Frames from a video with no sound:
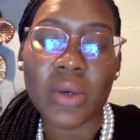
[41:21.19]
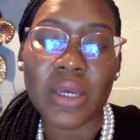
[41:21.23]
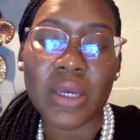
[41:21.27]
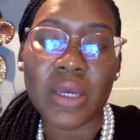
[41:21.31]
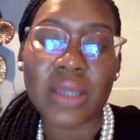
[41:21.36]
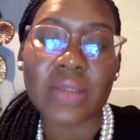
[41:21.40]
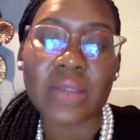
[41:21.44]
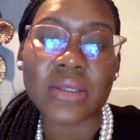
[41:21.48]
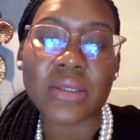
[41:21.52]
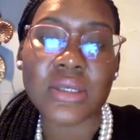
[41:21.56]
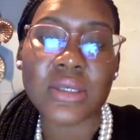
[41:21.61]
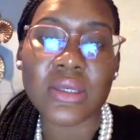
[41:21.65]

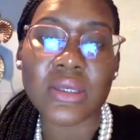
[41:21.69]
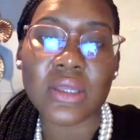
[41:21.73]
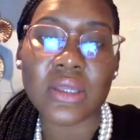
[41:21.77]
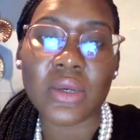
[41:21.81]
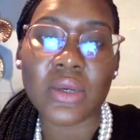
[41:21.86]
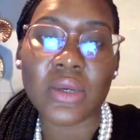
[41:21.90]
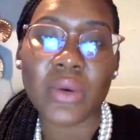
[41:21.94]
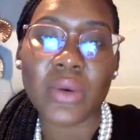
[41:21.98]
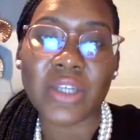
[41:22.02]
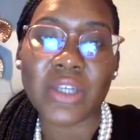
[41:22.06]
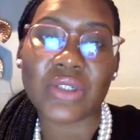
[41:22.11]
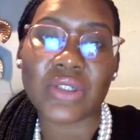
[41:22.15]
into the
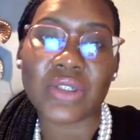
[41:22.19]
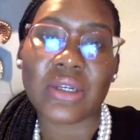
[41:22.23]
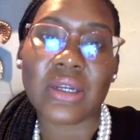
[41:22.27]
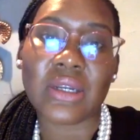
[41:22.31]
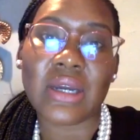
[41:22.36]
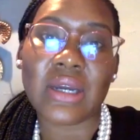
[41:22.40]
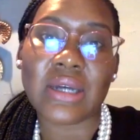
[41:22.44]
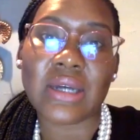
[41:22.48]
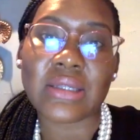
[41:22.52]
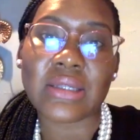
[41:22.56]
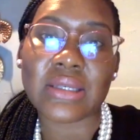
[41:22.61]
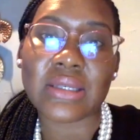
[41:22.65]
question and
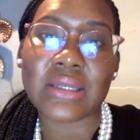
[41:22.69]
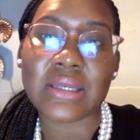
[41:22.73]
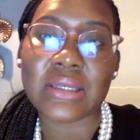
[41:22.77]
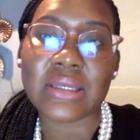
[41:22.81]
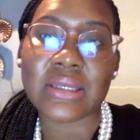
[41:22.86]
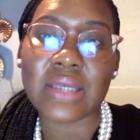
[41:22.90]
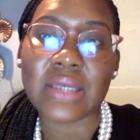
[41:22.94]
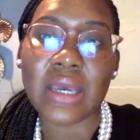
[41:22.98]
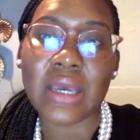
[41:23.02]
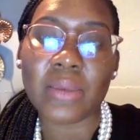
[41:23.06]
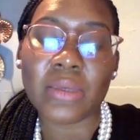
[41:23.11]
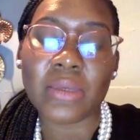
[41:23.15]
answer
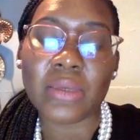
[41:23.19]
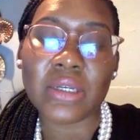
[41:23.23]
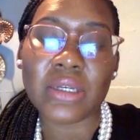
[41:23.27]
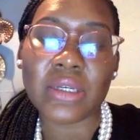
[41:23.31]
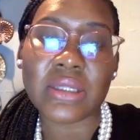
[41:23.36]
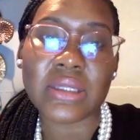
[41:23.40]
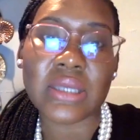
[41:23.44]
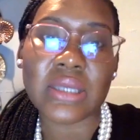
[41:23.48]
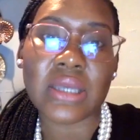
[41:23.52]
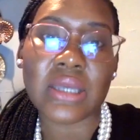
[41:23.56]
segment.